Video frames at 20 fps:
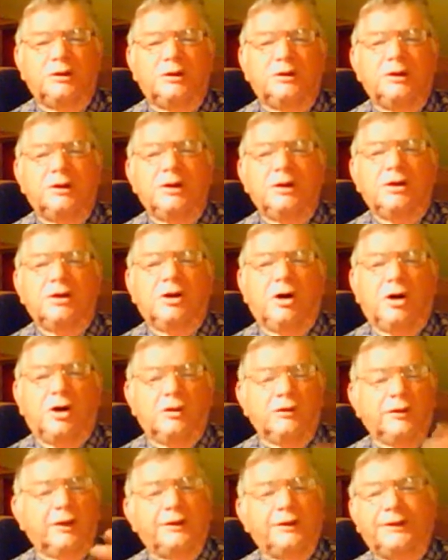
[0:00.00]
And
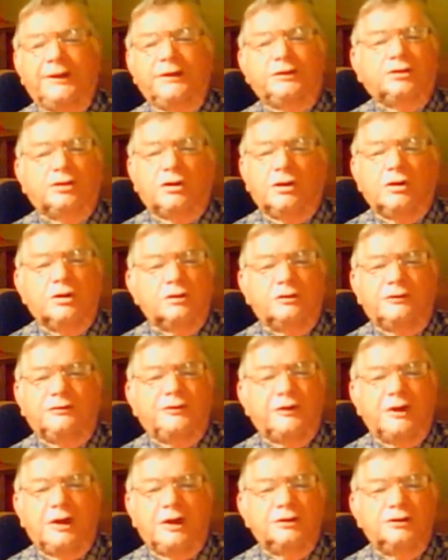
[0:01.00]
all that. That's hard to
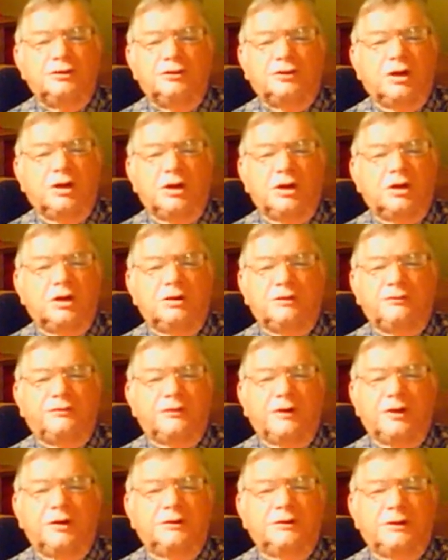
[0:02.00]
find. You can't hardly
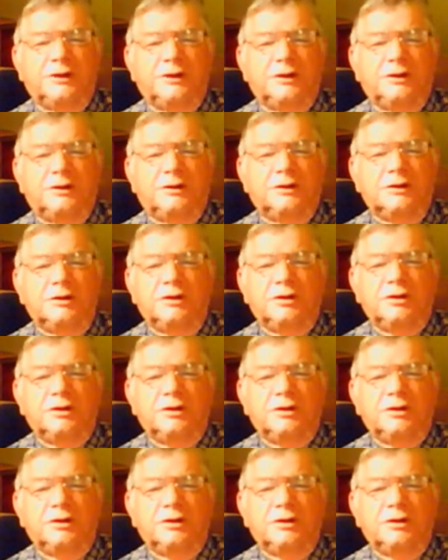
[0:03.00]
find that.